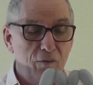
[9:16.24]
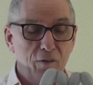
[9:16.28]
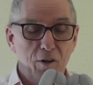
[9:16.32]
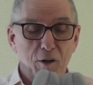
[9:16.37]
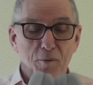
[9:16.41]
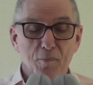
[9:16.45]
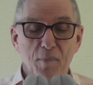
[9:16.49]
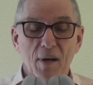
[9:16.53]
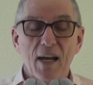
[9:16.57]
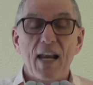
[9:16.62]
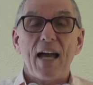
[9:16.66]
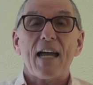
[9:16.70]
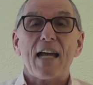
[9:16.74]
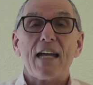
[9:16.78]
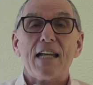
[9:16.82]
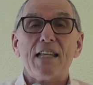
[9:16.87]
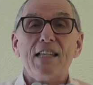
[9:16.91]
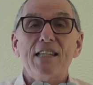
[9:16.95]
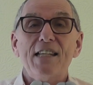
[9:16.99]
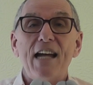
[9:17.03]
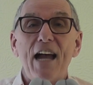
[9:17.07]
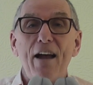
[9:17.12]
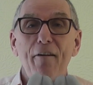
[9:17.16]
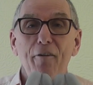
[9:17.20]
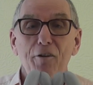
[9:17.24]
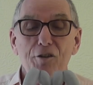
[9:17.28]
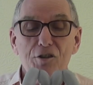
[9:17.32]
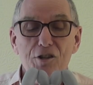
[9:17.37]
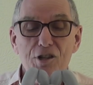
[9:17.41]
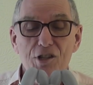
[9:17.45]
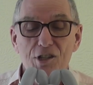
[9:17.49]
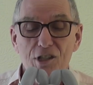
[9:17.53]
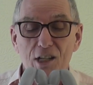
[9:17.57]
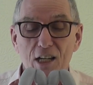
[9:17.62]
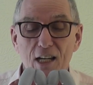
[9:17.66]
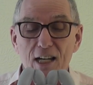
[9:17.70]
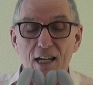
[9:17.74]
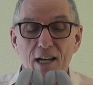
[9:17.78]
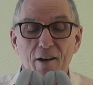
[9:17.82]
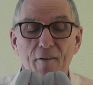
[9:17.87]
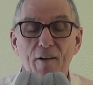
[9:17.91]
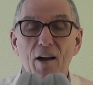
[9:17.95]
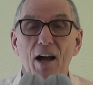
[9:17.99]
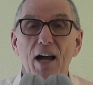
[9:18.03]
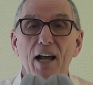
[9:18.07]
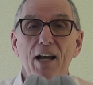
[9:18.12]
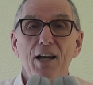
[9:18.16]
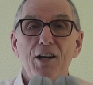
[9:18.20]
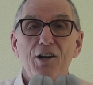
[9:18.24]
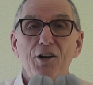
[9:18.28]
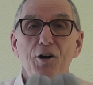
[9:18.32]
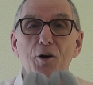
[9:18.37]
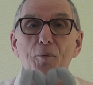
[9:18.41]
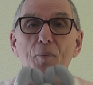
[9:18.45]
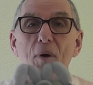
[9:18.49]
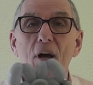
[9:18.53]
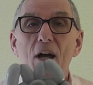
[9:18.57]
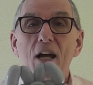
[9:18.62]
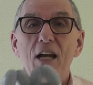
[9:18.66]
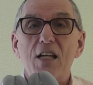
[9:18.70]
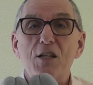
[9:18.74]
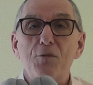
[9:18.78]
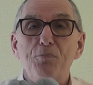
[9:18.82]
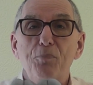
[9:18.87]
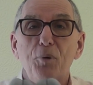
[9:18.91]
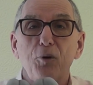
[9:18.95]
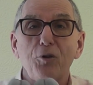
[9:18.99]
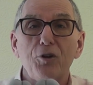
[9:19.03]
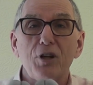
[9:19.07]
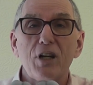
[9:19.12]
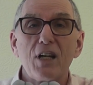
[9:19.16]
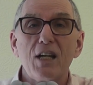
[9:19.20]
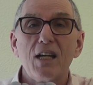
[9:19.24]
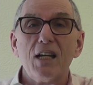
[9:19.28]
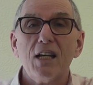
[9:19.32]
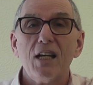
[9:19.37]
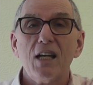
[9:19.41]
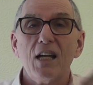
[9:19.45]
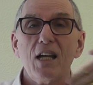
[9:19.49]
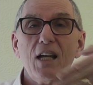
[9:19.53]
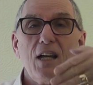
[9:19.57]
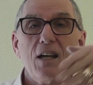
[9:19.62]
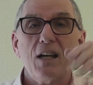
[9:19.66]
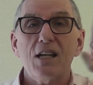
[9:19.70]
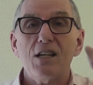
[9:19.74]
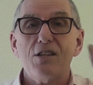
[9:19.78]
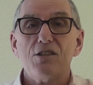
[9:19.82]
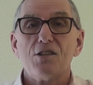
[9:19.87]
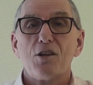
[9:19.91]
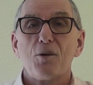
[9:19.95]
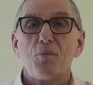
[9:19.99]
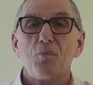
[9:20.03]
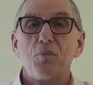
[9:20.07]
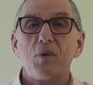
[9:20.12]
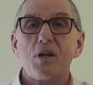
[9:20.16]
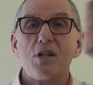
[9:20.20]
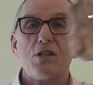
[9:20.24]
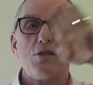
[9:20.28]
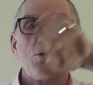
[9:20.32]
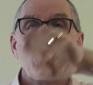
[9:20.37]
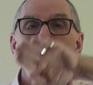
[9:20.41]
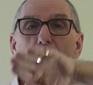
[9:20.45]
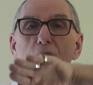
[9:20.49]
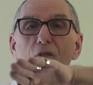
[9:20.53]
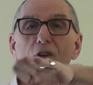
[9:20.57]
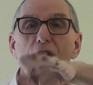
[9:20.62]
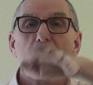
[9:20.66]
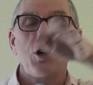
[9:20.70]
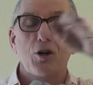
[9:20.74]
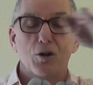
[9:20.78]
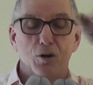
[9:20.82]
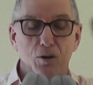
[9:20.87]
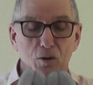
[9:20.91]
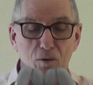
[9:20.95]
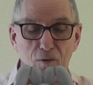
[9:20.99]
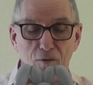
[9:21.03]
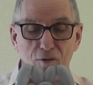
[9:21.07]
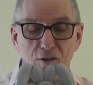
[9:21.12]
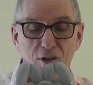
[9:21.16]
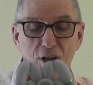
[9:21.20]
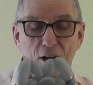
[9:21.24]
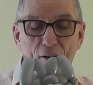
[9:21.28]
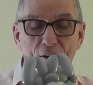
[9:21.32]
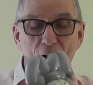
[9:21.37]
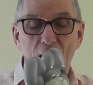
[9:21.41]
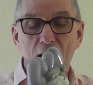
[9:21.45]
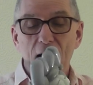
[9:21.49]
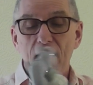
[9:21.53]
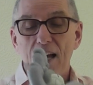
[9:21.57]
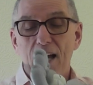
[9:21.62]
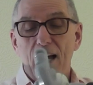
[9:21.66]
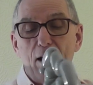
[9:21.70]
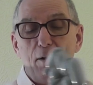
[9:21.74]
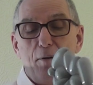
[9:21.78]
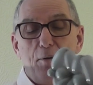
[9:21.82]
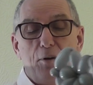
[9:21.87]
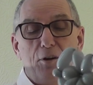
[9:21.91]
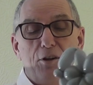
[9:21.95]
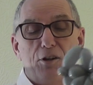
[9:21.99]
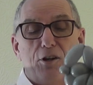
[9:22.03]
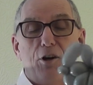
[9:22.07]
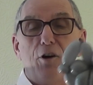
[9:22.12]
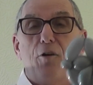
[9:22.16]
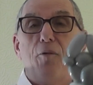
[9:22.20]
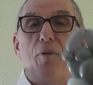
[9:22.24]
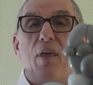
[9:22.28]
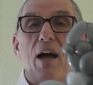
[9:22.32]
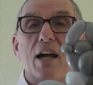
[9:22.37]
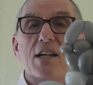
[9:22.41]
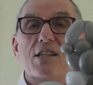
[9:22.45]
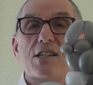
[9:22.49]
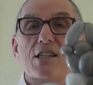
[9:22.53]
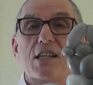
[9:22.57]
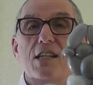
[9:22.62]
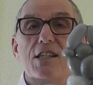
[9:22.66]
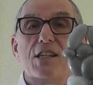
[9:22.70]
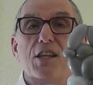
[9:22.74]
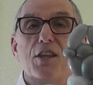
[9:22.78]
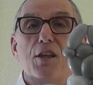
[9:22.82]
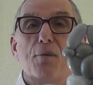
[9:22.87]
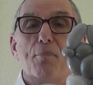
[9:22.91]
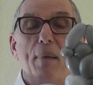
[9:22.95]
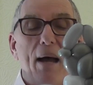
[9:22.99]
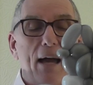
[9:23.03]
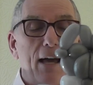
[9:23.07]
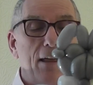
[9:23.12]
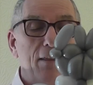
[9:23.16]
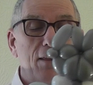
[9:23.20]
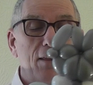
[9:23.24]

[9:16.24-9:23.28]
of laying down, you see, and his body is sort of curved, and that sits in the back